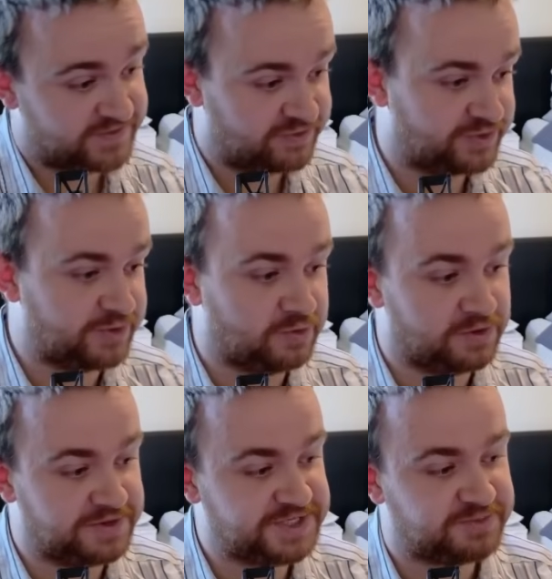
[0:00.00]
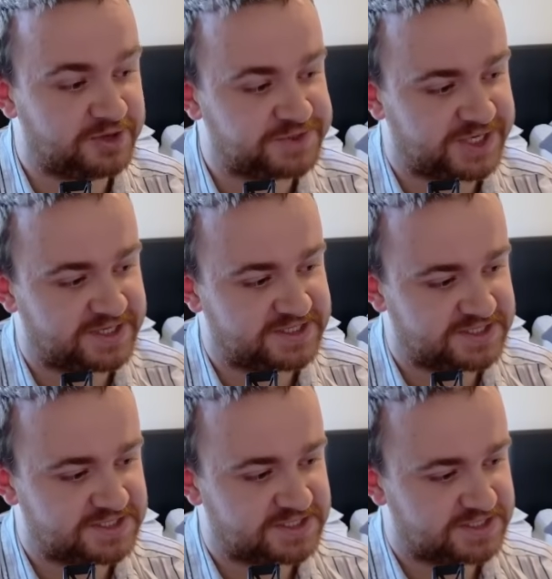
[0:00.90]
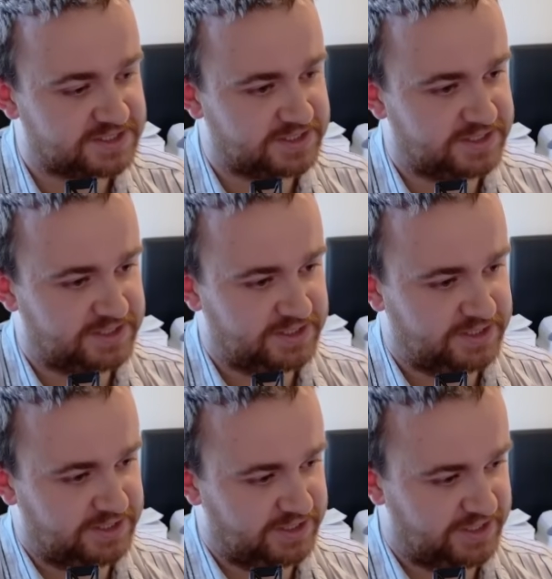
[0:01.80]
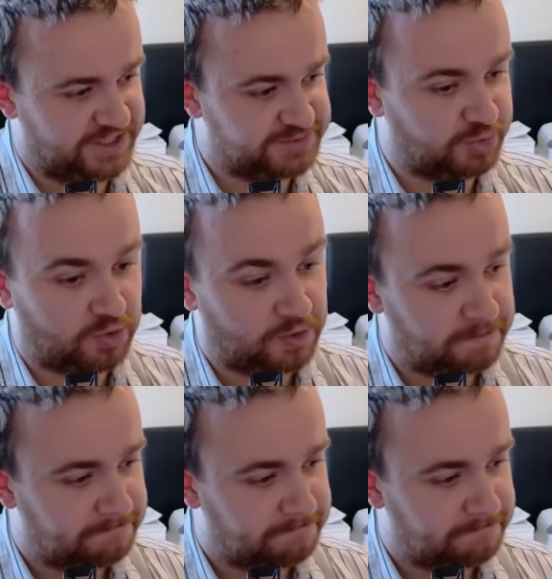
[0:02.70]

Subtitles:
Drawing all of these pop Shanks is poor.